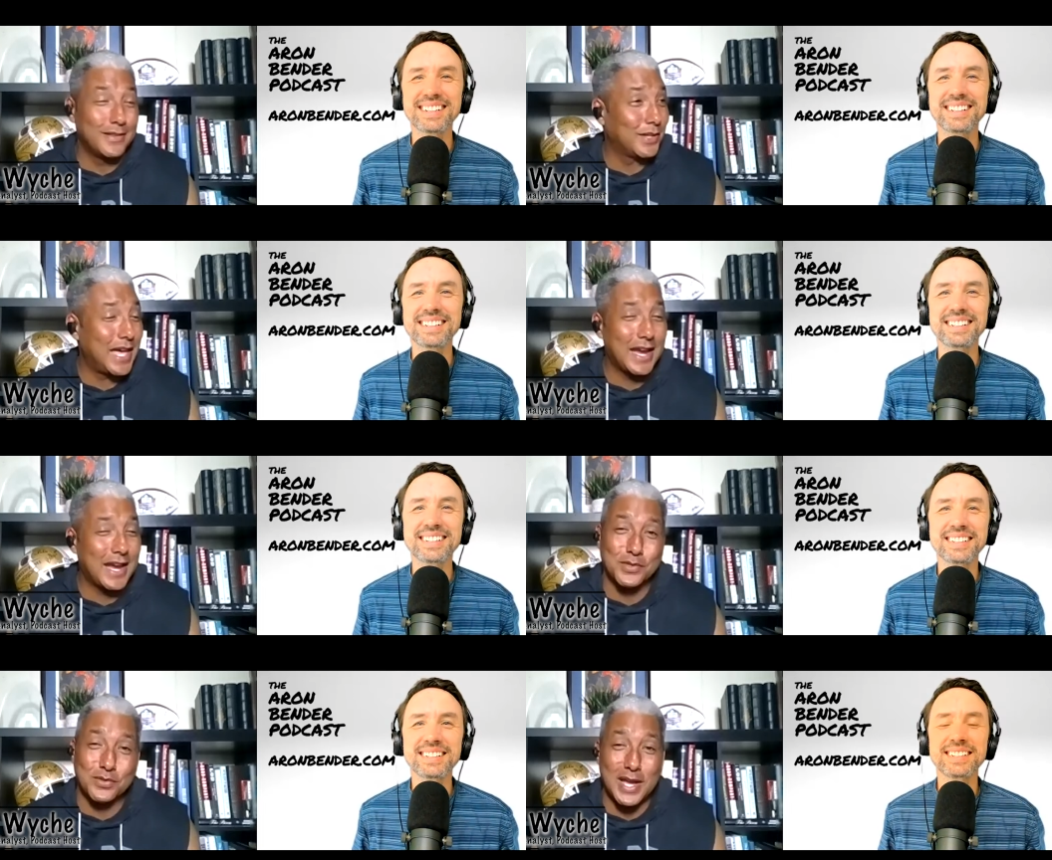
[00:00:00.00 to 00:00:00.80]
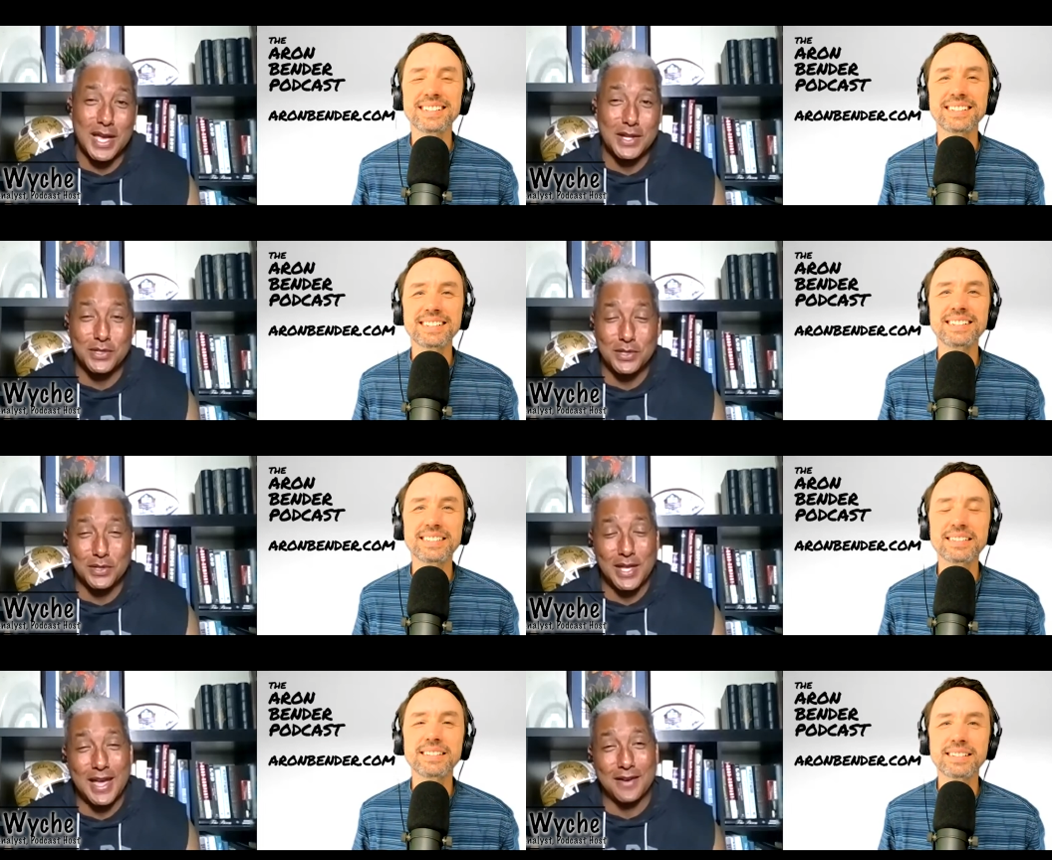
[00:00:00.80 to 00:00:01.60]
Speaker 1: the lack of strategy and the
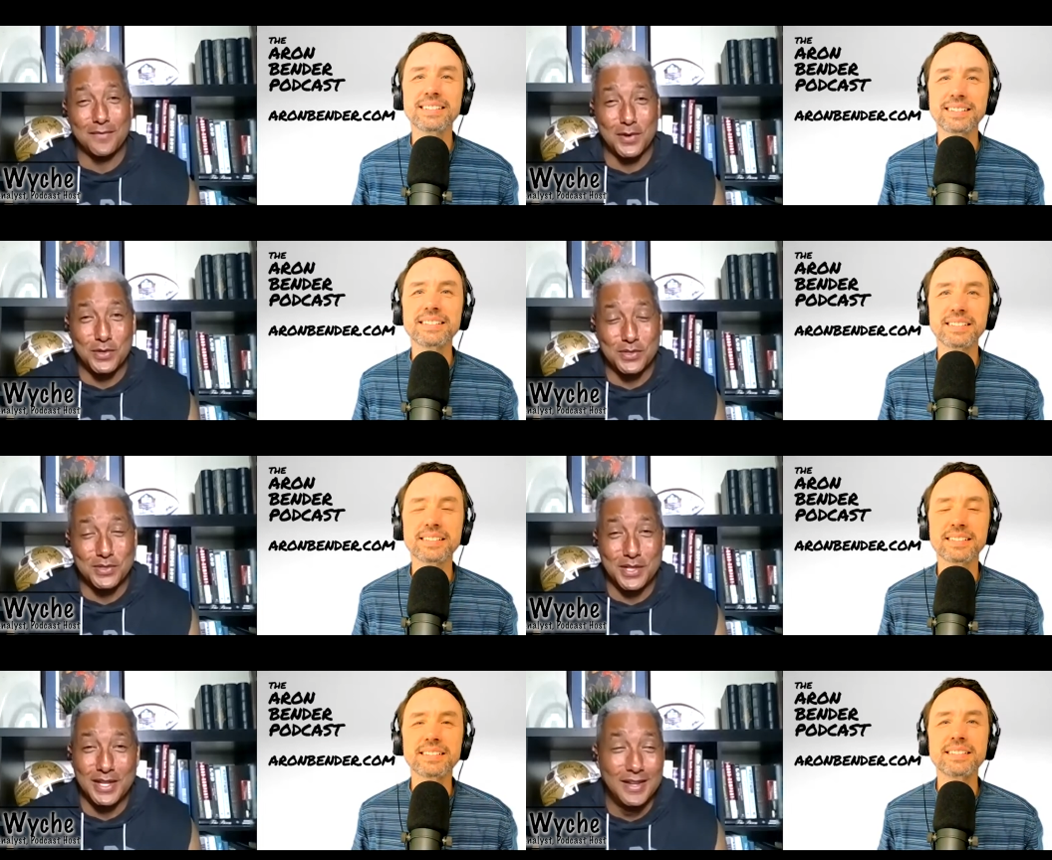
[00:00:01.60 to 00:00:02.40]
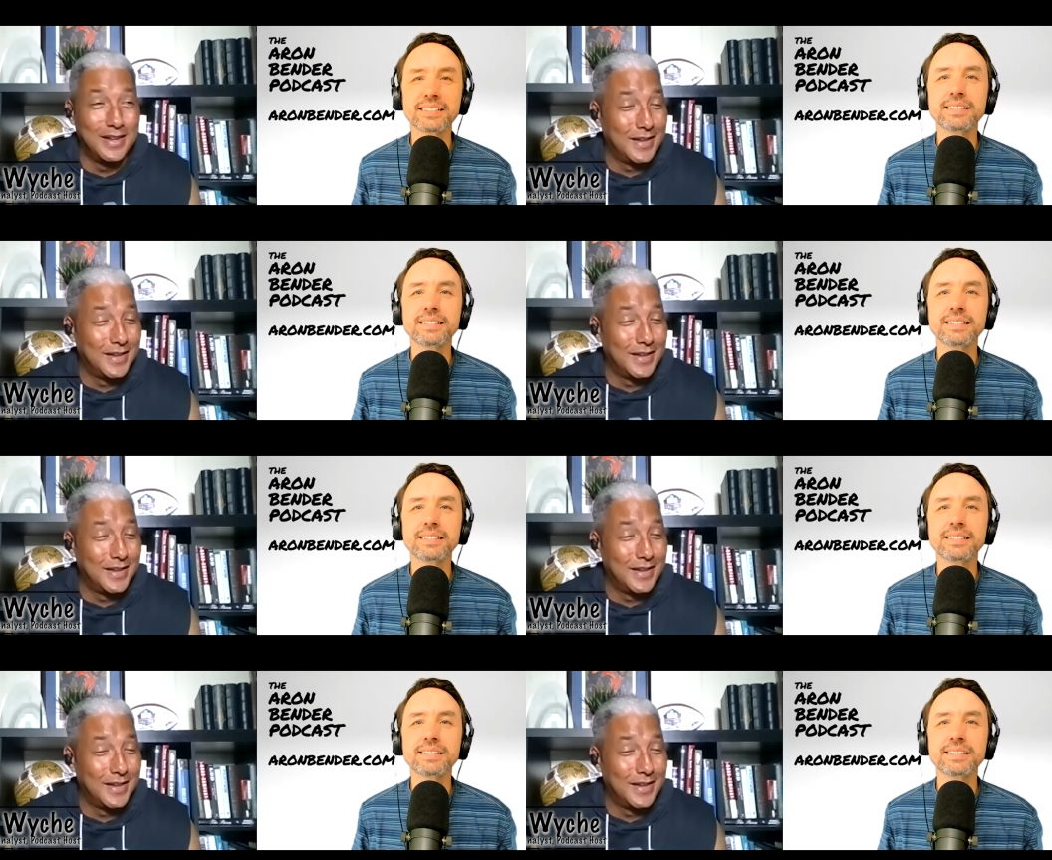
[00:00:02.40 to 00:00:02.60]
lack of urgency.